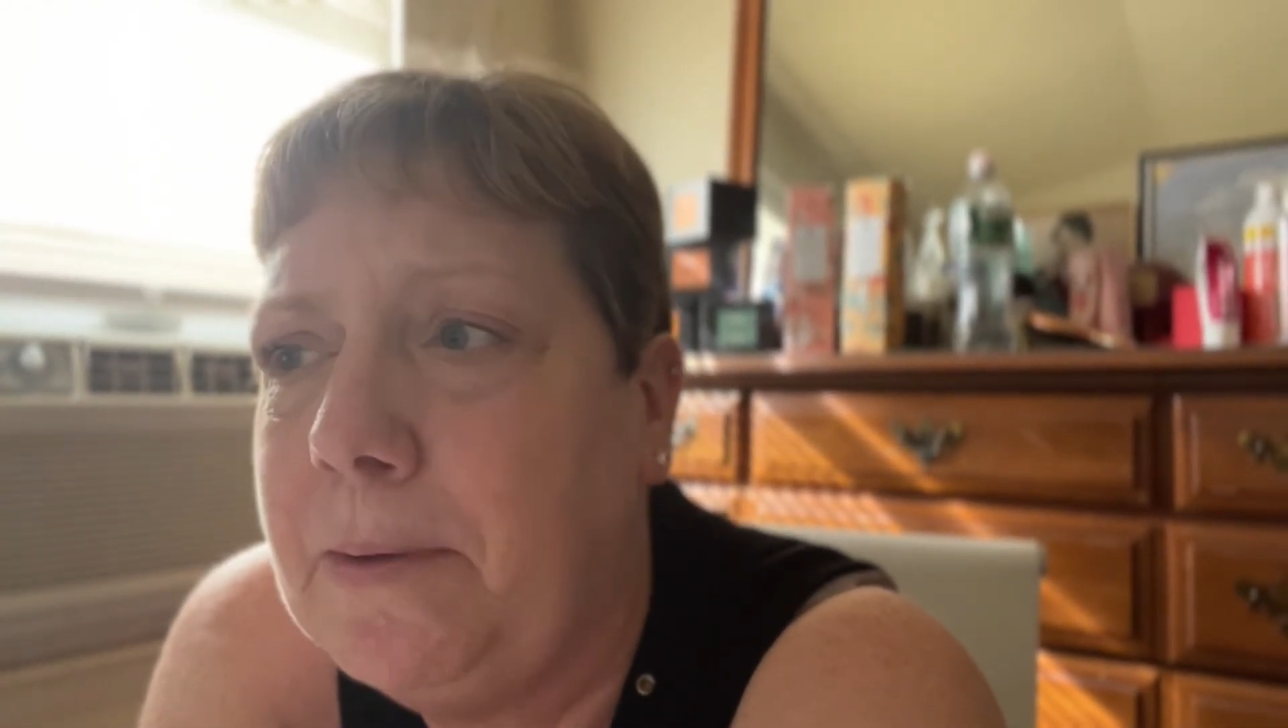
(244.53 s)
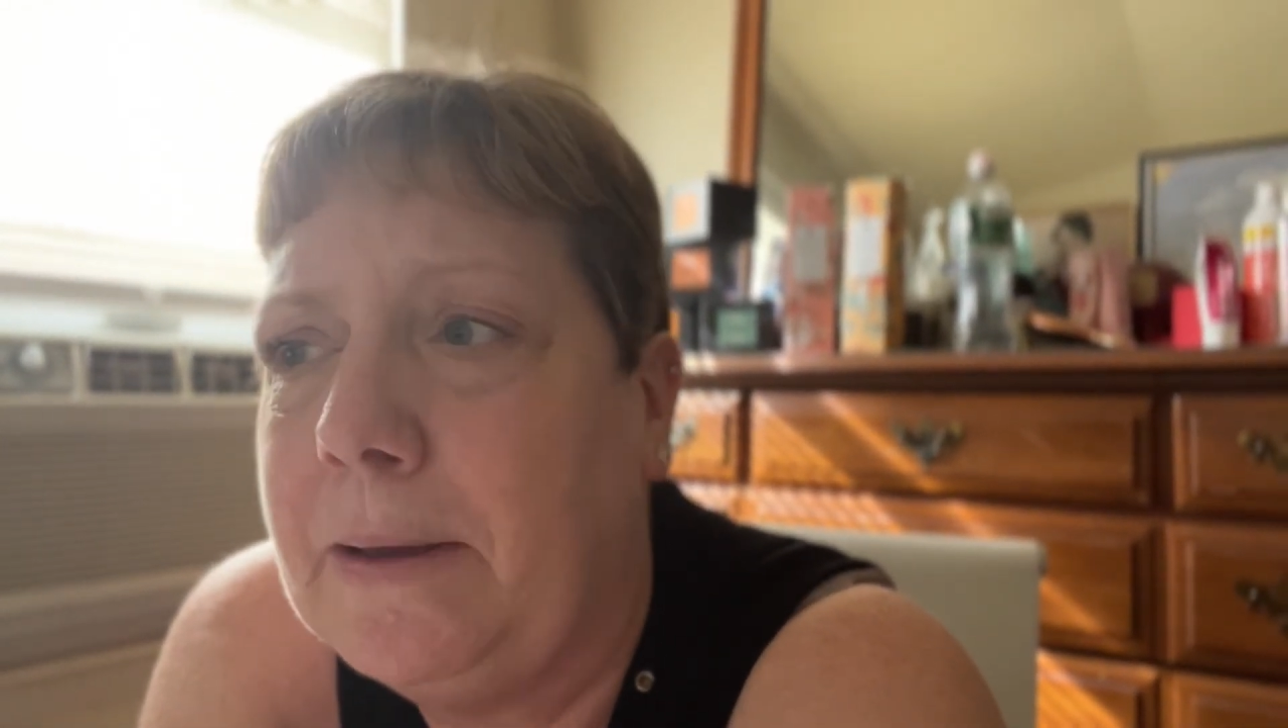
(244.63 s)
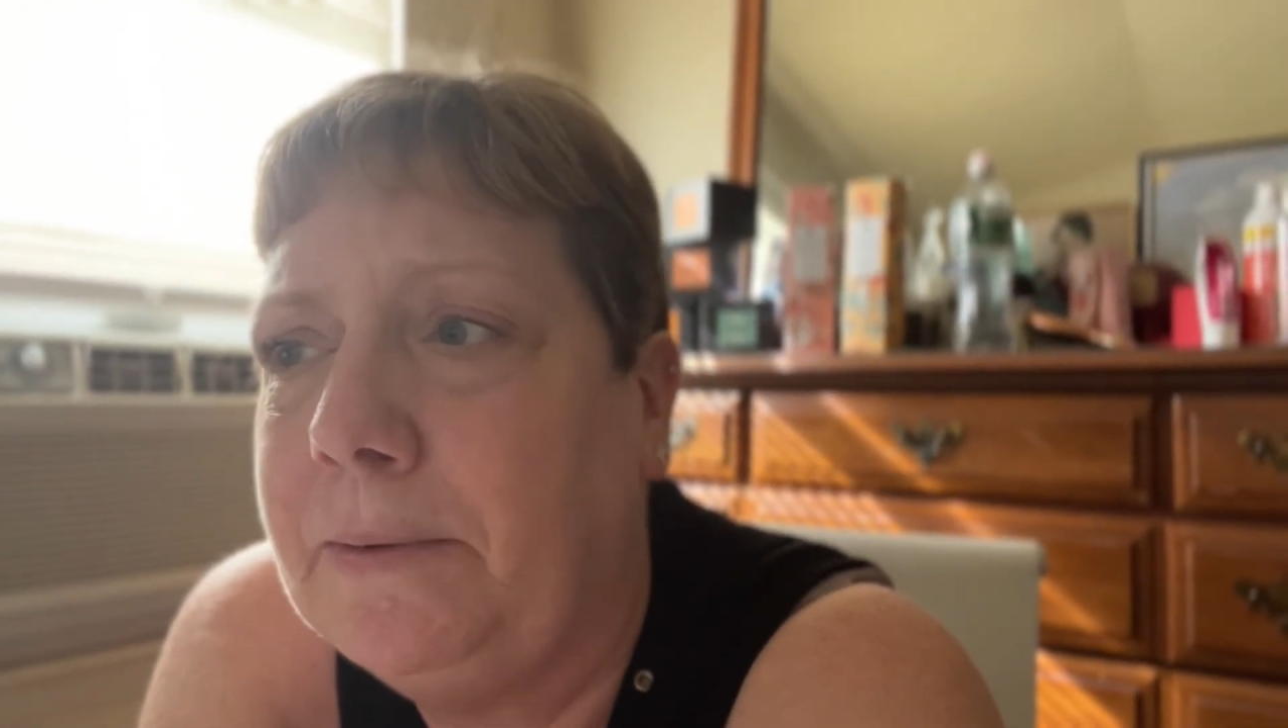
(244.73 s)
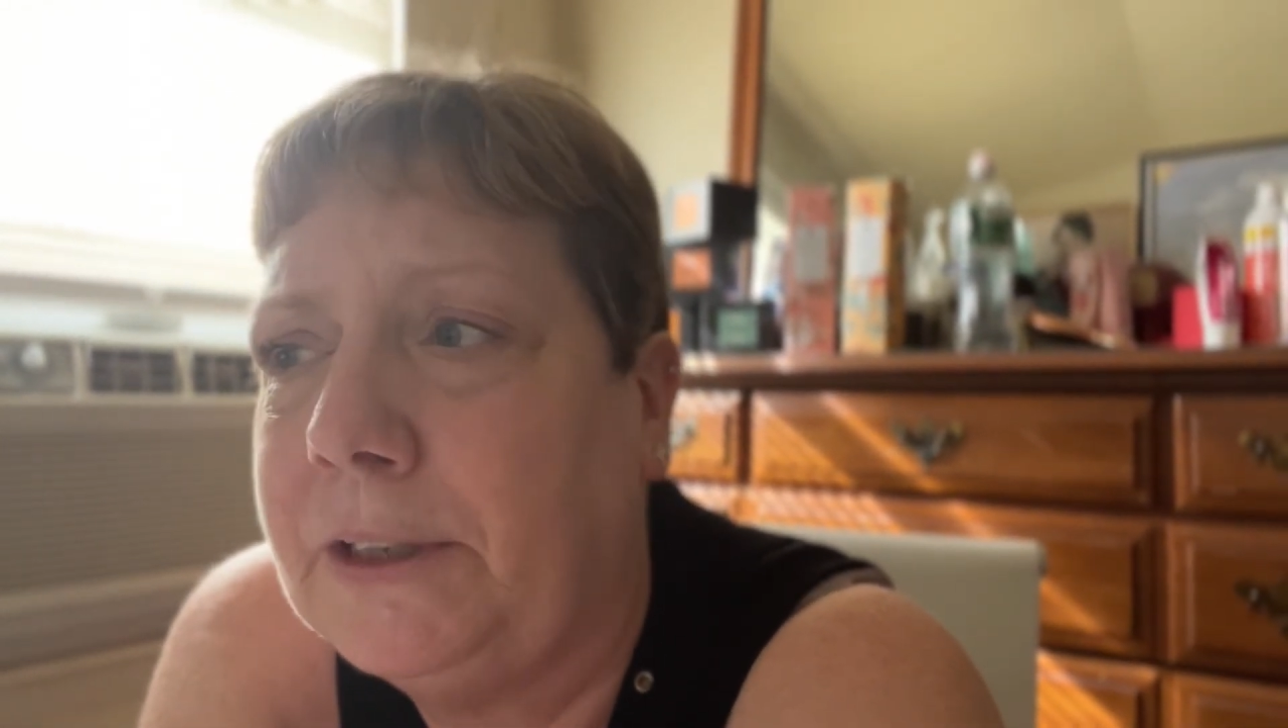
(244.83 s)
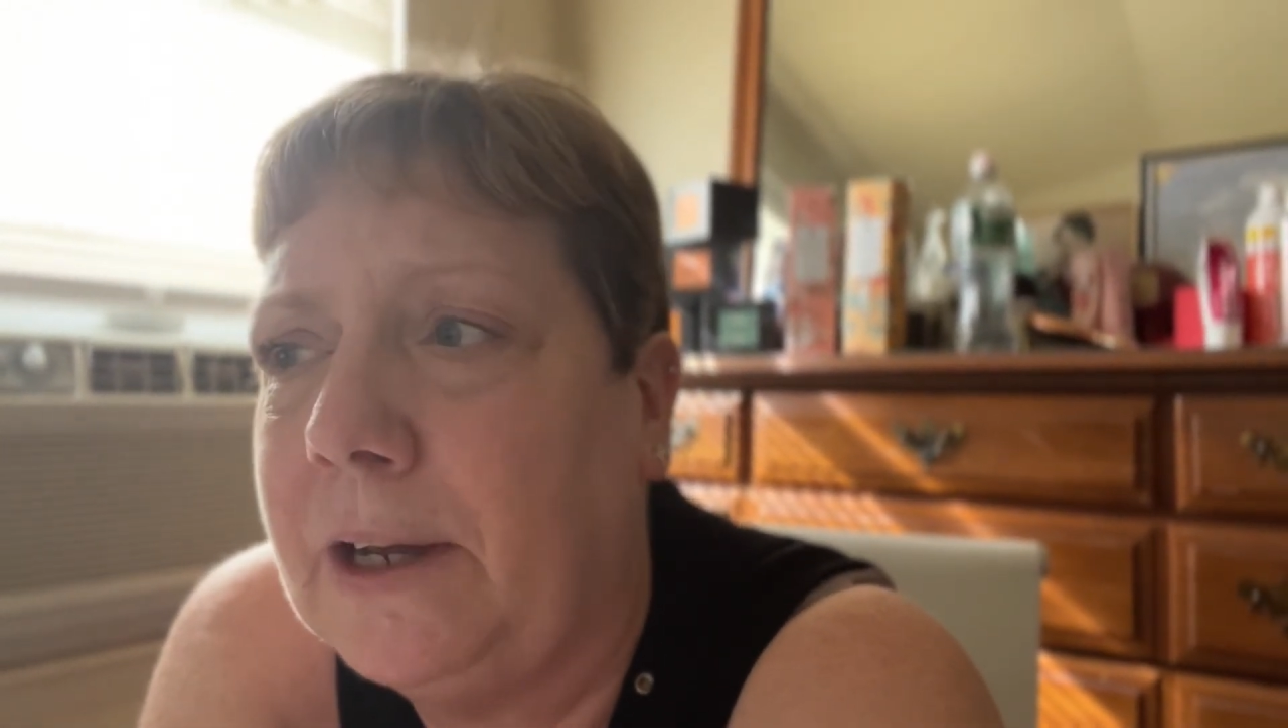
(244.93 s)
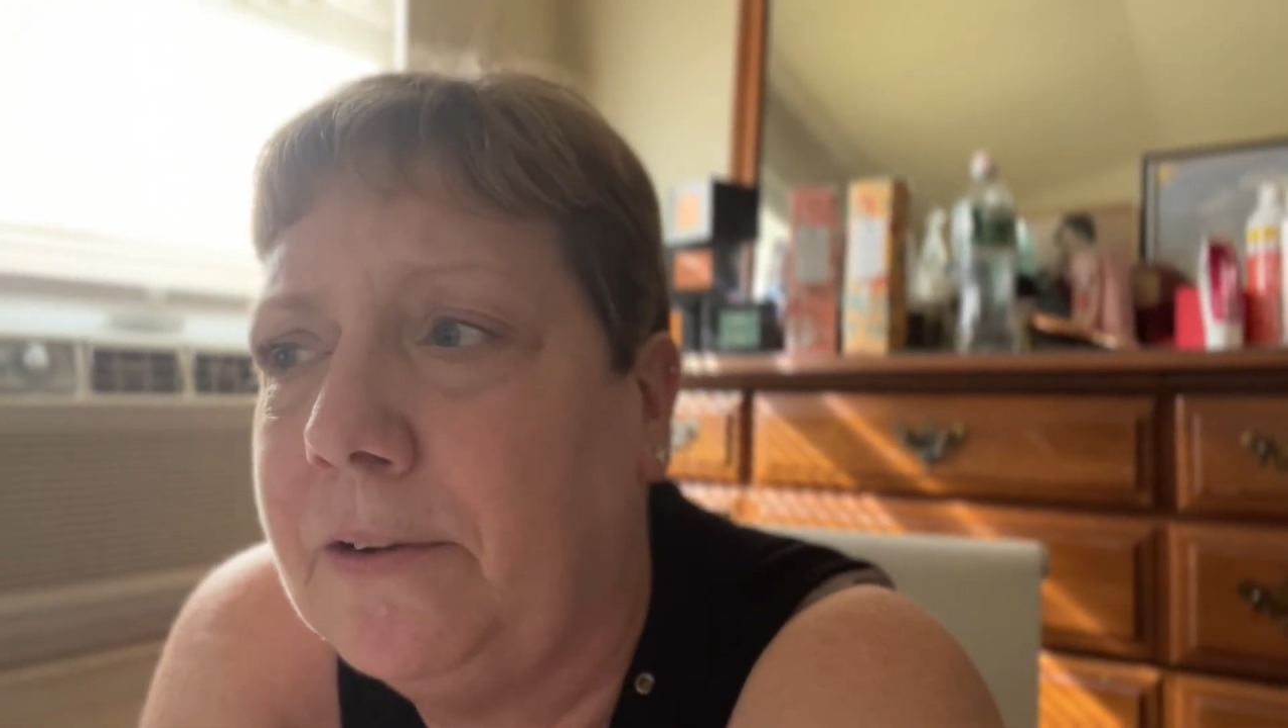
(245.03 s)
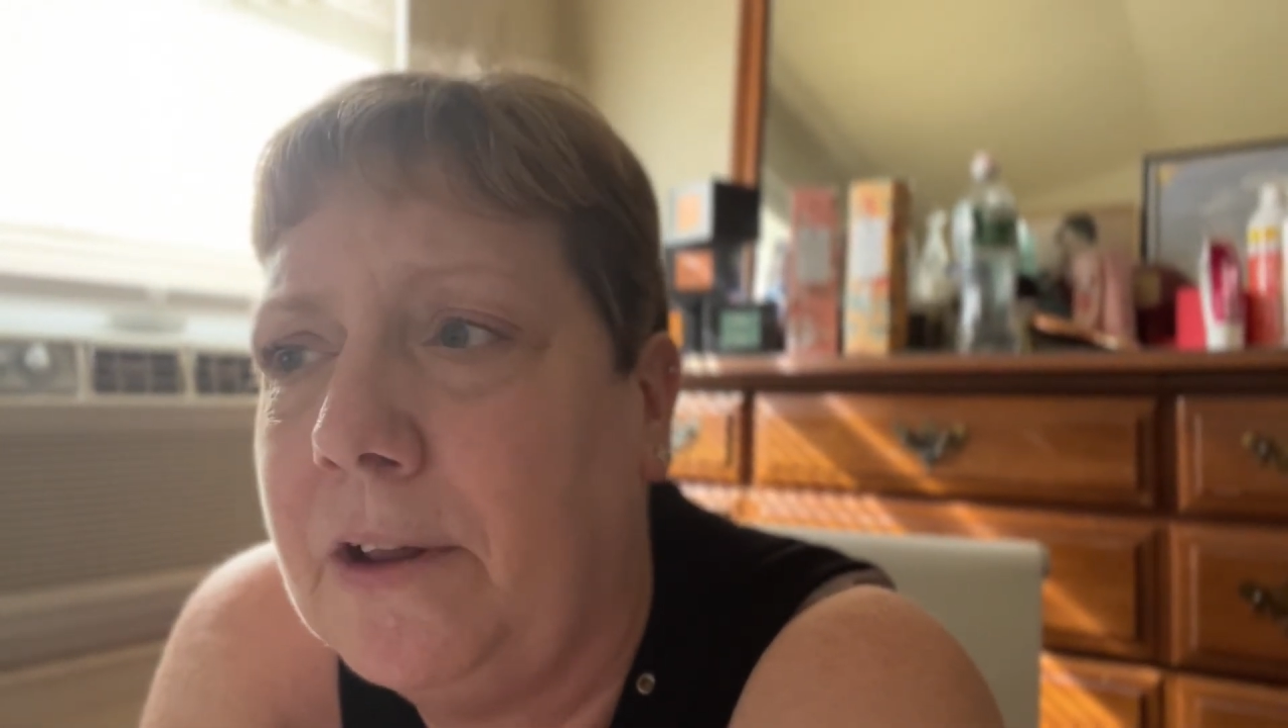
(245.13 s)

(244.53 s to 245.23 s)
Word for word: baby shower.